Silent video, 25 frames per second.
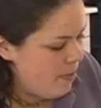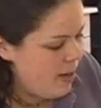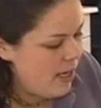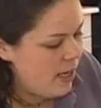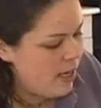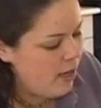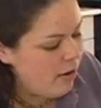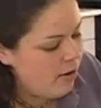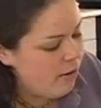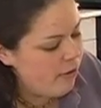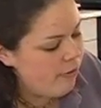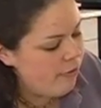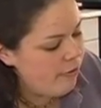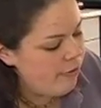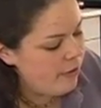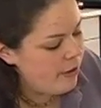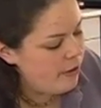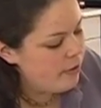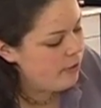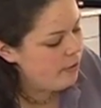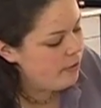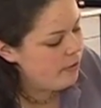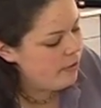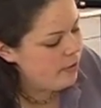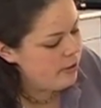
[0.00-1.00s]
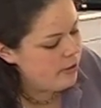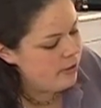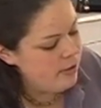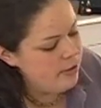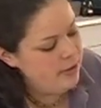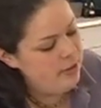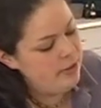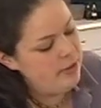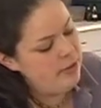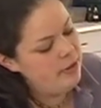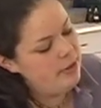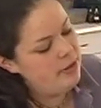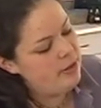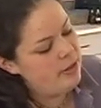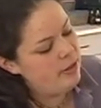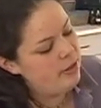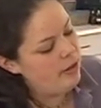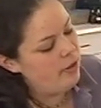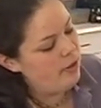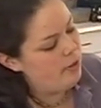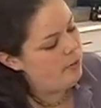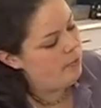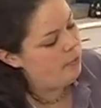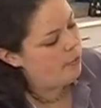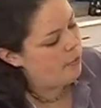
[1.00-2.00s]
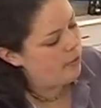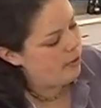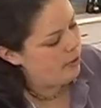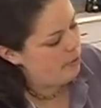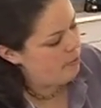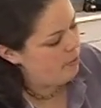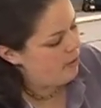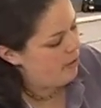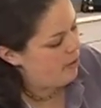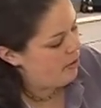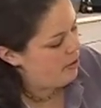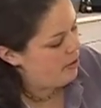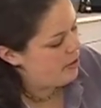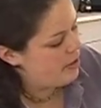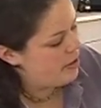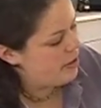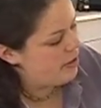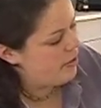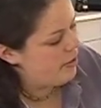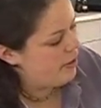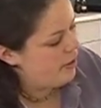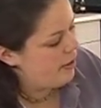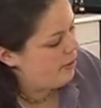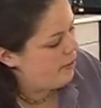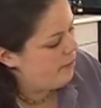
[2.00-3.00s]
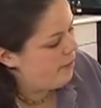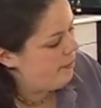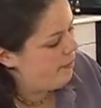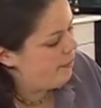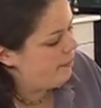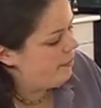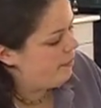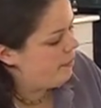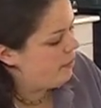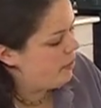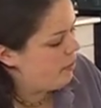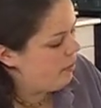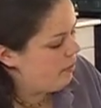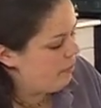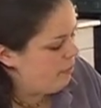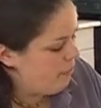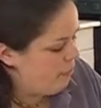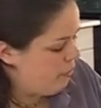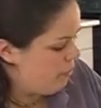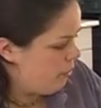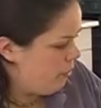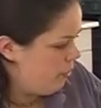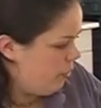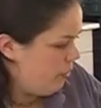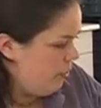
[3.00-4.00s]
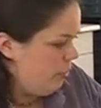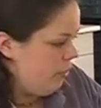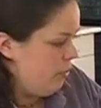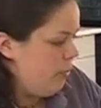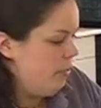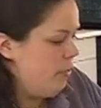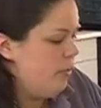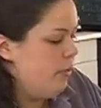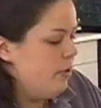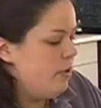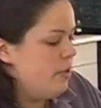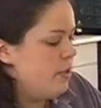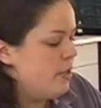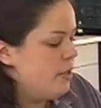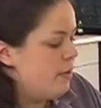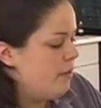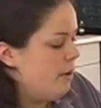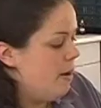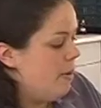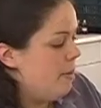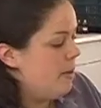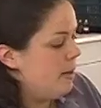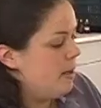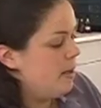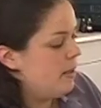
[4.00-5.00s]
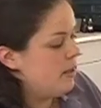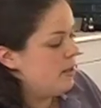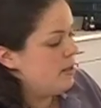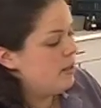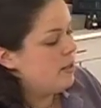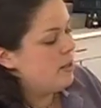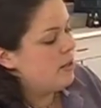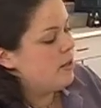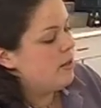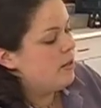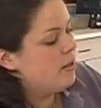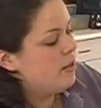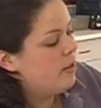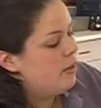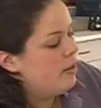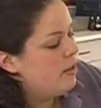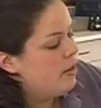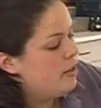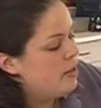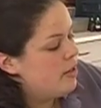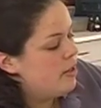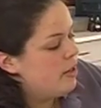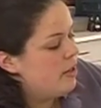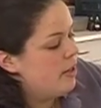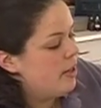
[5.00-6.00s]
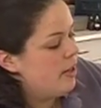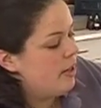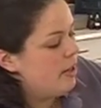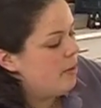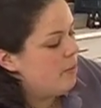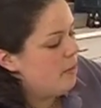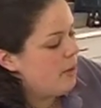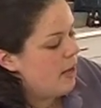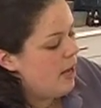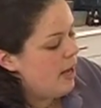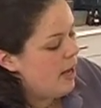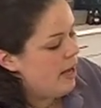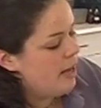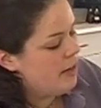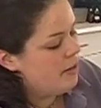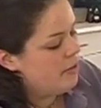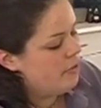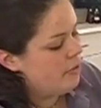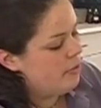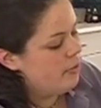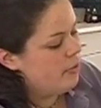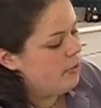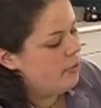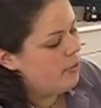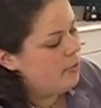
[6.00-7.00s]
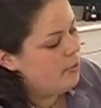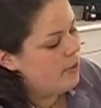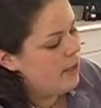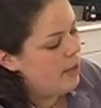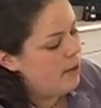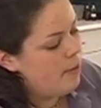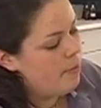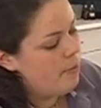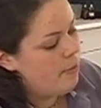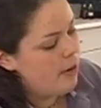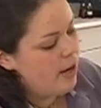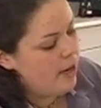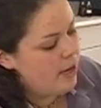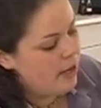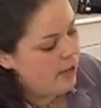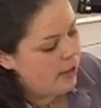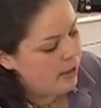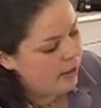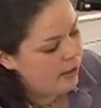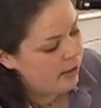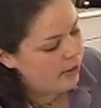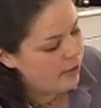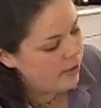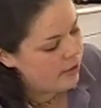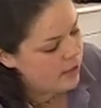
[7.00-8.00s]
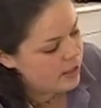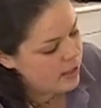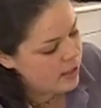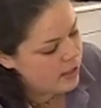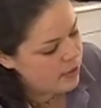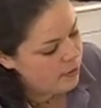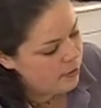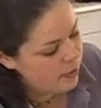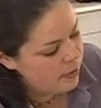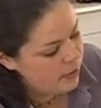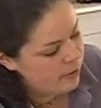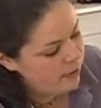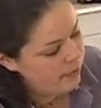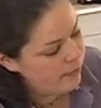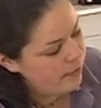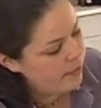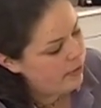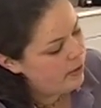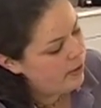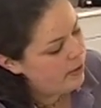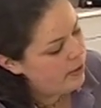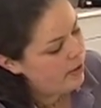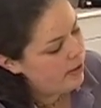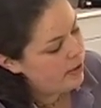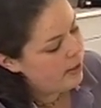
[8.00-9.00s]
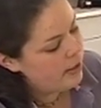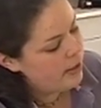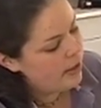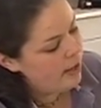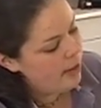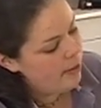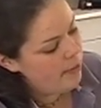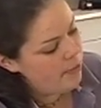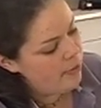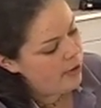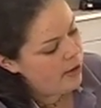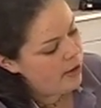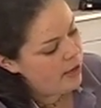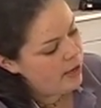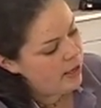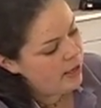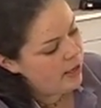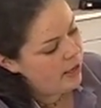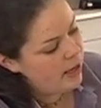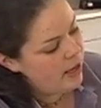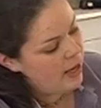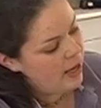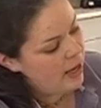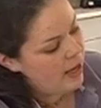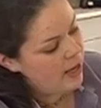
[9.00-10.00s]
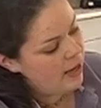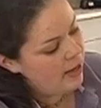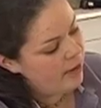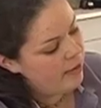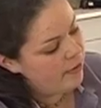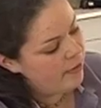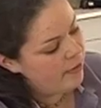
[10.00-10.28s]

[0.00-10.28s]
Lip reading: making fills, so putting the plaster in for ceramics, so they can be handled without breaking. This one kept breaking here.